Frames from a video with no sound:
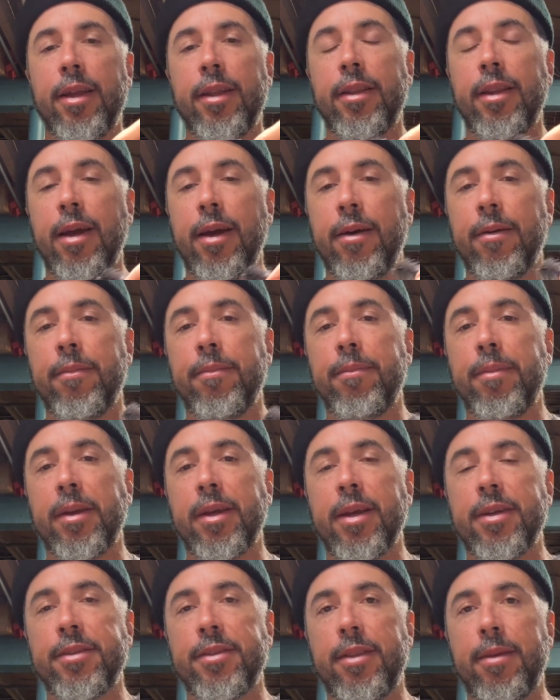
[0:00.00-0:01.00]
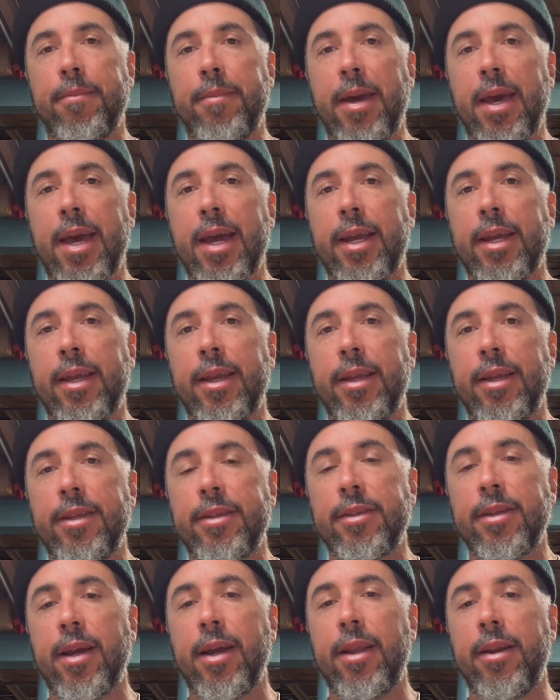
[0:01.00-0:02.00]
Now, because the back is
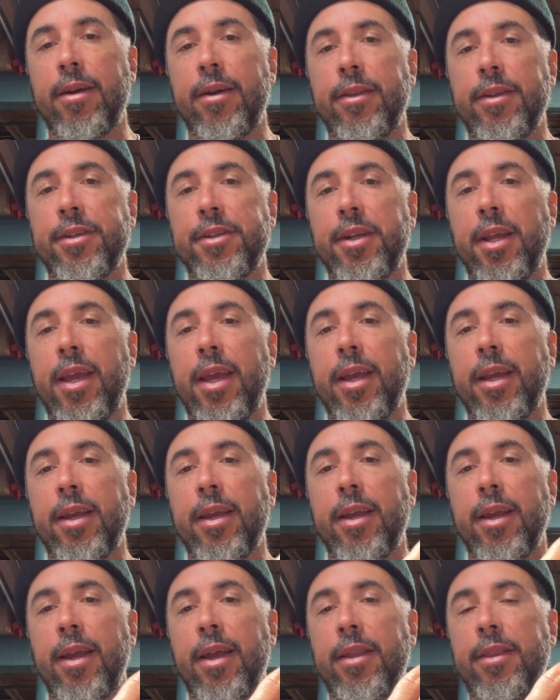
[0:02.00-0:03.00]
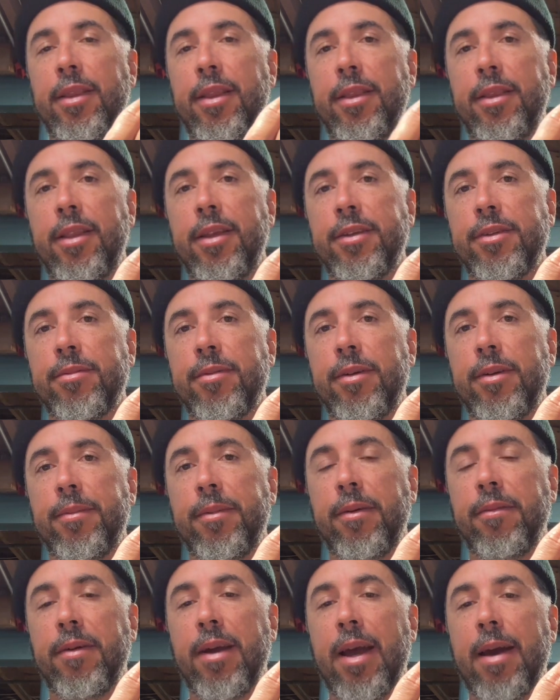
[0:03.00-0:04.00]
tied on the shank, and then this one will
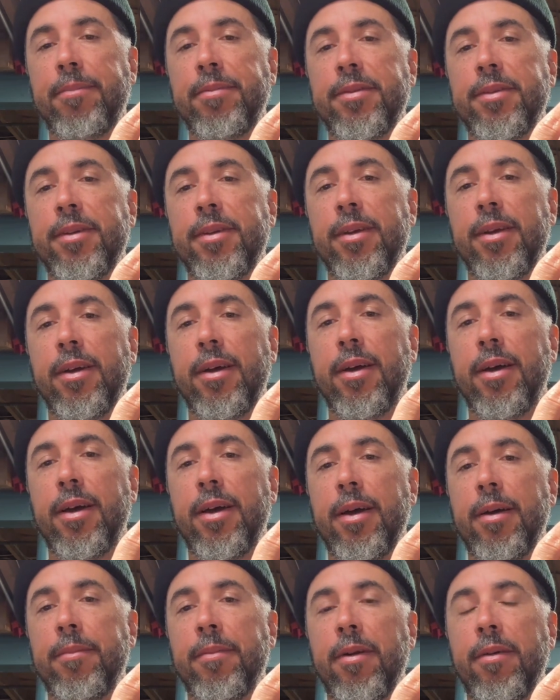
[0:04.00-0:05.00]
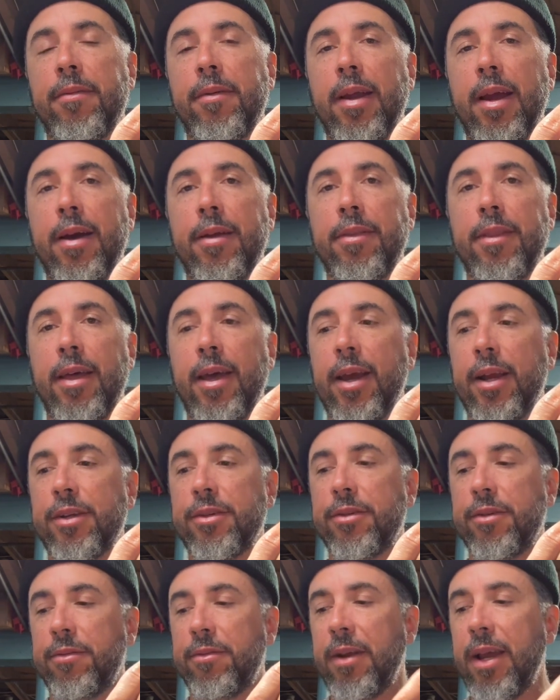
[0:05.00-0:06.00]
be wrapped around the
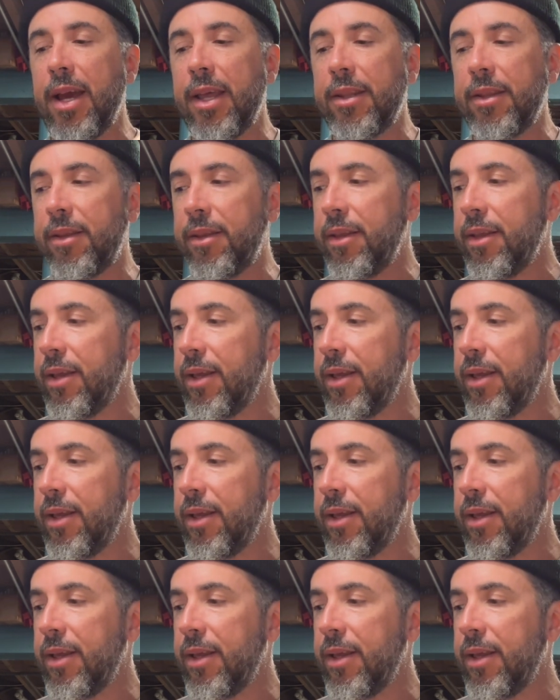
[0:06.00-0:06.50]
actual rattle,